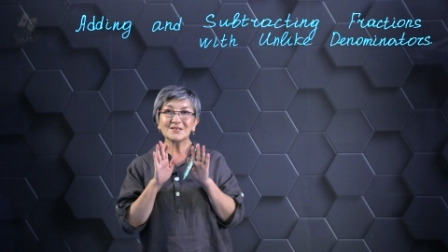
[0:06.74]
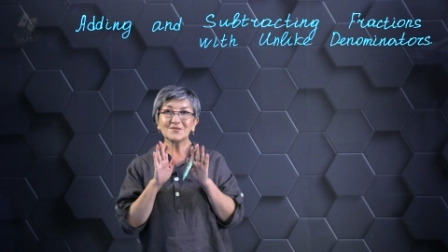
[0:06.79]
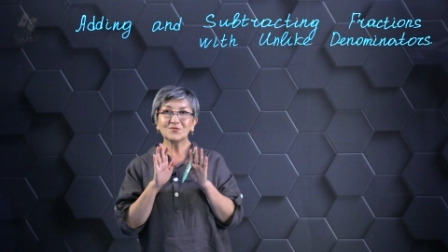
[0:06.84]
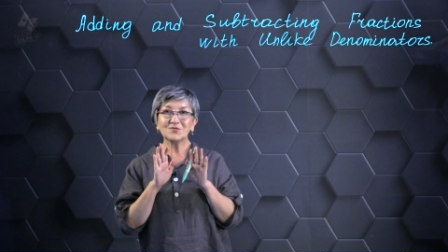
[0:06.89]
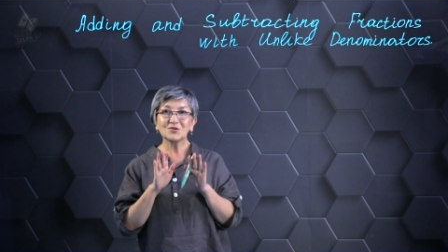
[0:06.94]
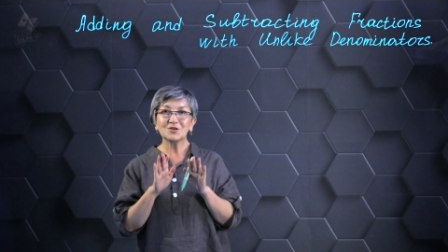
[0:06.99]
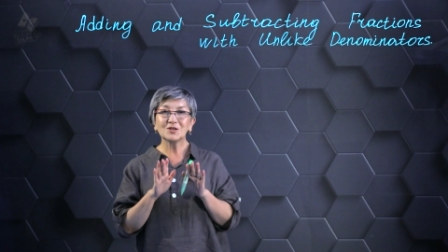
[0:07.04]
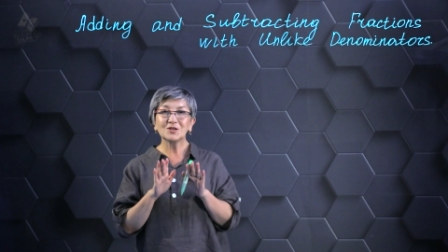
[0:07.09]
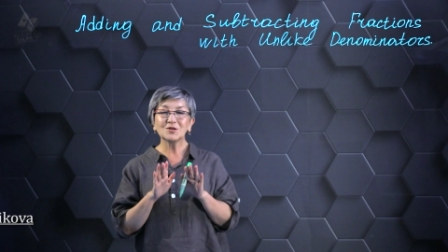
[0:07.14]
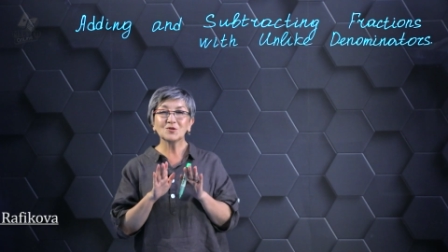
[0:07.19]

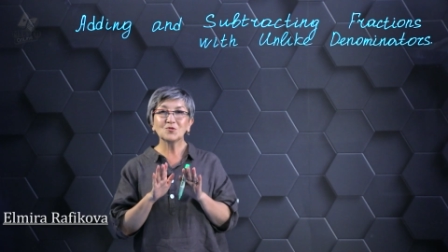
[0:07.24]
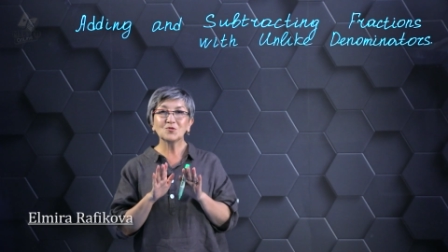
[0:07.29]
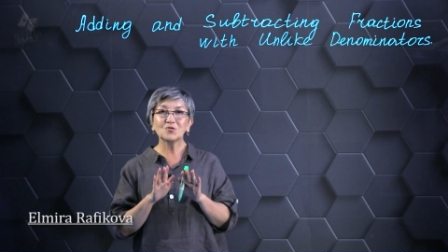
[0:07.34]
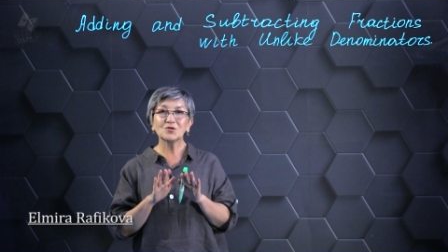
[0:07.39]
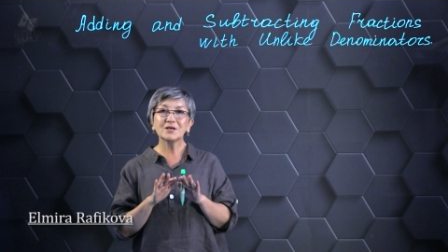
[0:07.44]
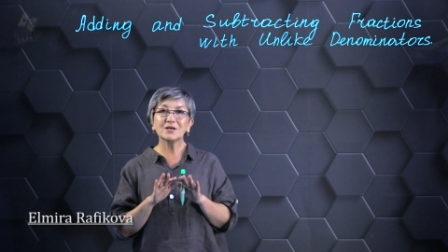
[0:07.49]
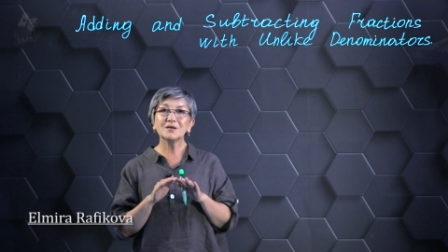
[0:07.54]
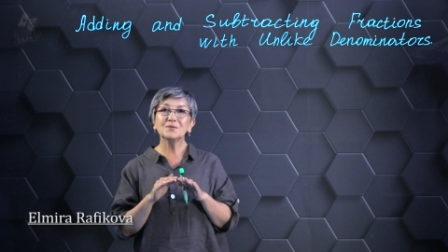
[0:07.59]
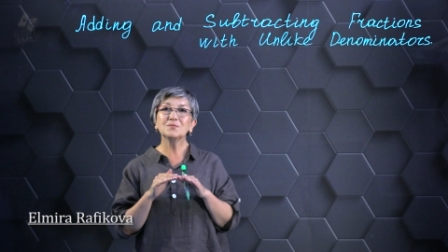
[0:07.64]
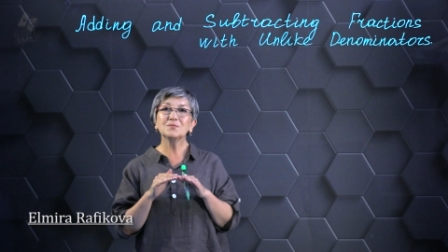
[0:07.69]
Today
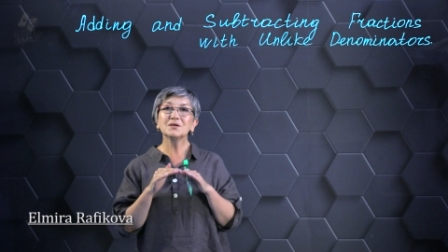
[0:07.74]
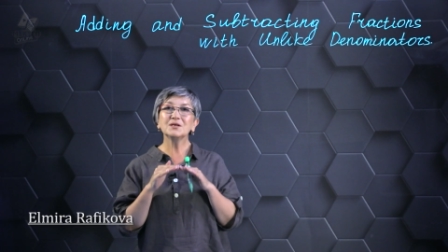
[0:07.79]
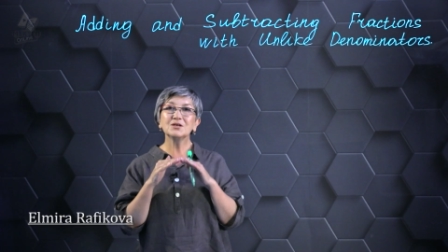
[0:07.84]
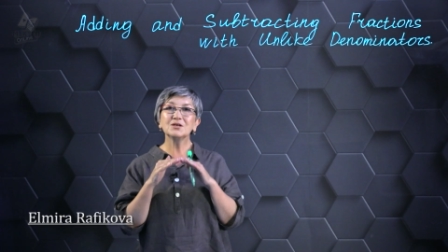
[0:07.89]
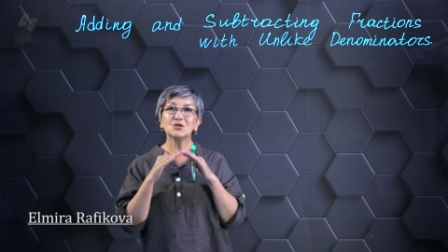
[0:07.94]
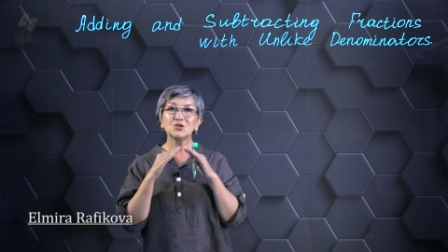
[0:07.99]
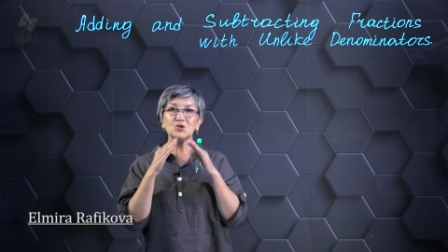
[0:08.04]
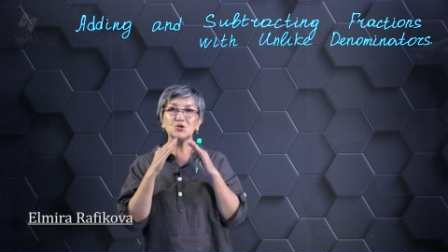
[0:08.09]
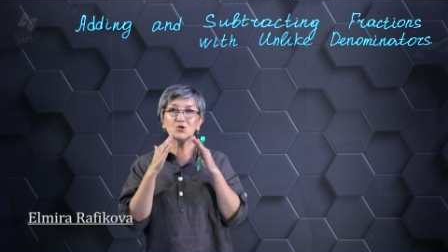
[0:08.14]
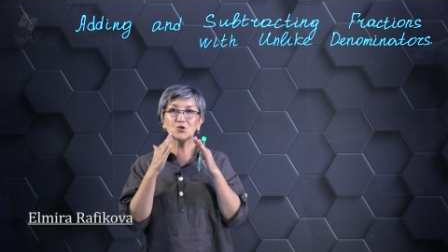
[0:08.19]
during our
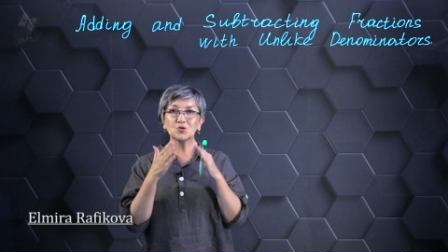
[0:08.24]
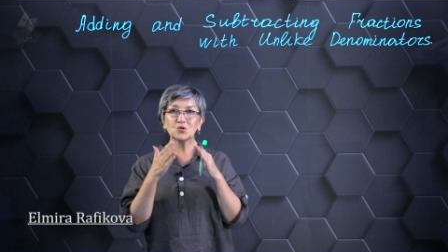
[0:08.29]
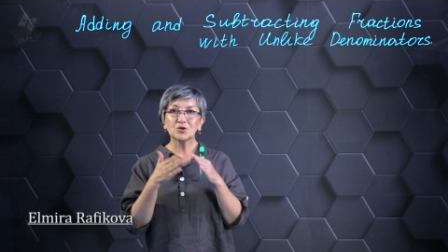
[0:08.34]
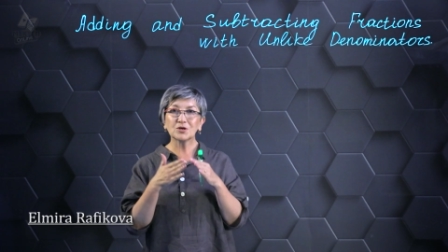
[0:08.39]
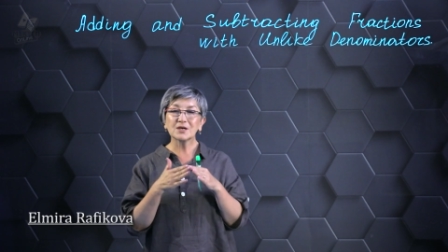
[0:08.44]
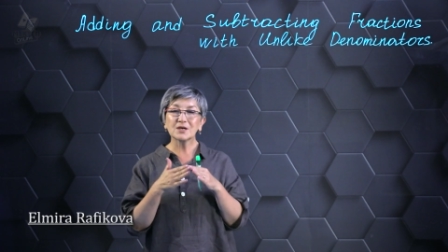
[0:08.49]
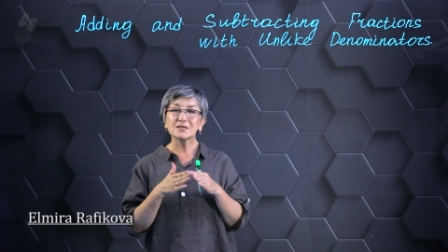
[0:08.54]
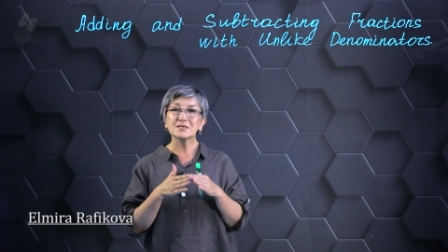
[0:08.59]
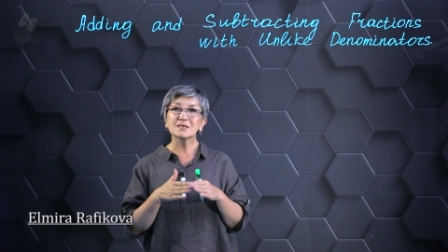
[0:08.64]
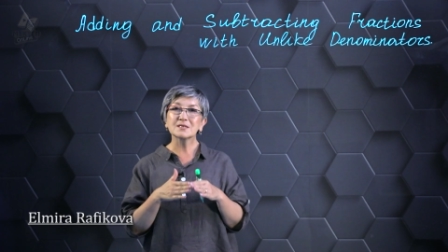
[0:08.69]
class we
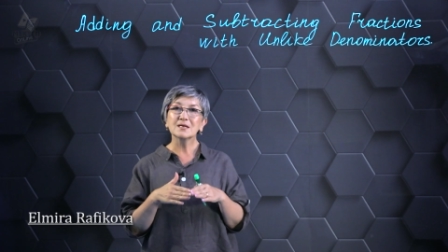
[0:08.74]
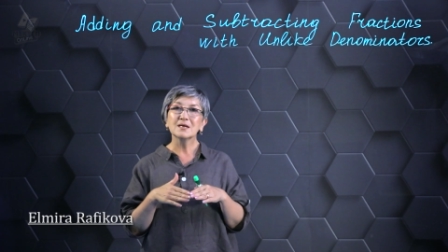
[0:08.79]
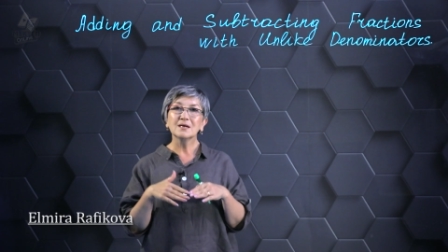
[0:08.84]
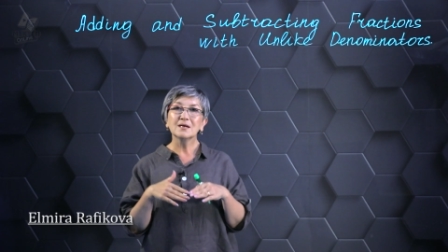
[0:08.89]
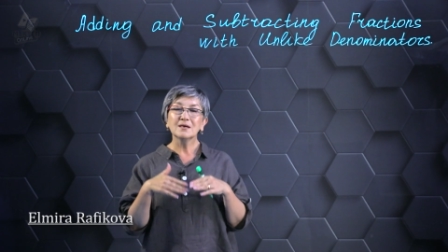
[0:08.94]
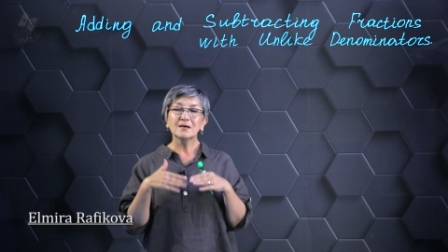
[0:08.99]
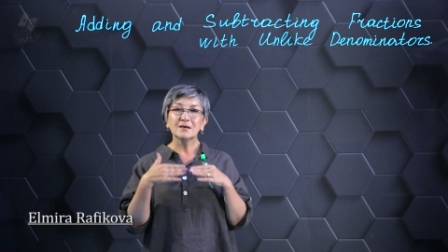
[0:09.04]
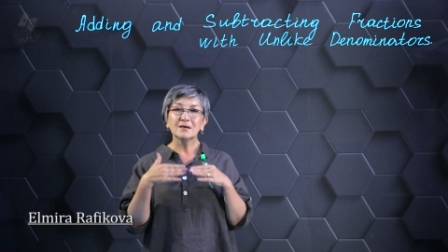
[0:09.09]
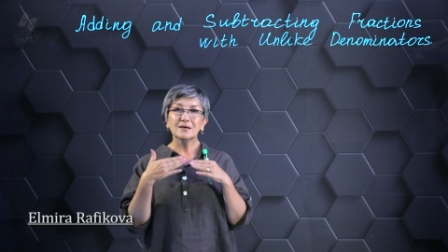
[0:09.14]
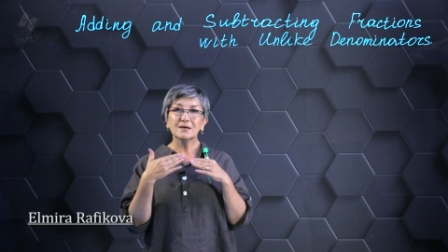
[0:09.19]
will be
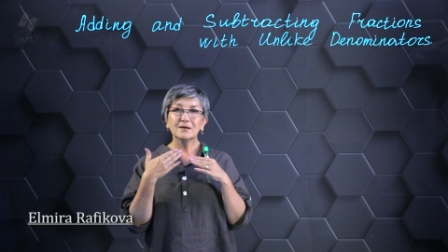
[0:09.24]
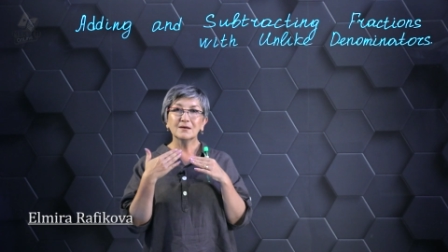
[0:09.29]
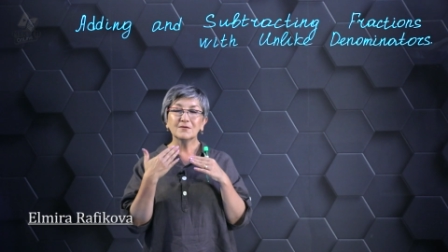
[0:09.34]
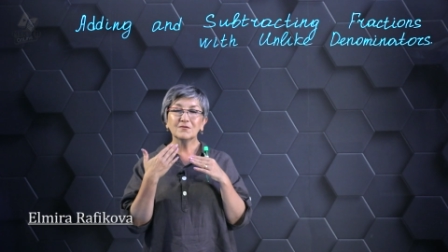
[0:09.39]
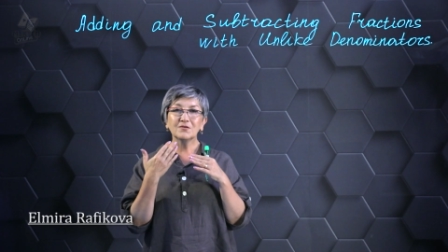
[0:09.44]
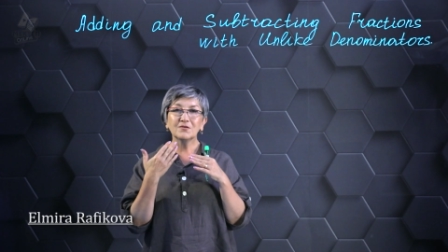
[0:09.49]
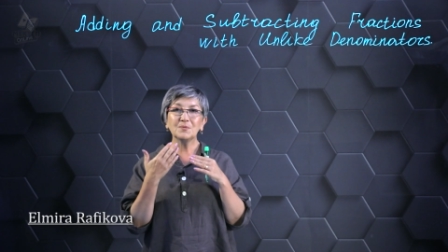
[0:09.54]
revisiting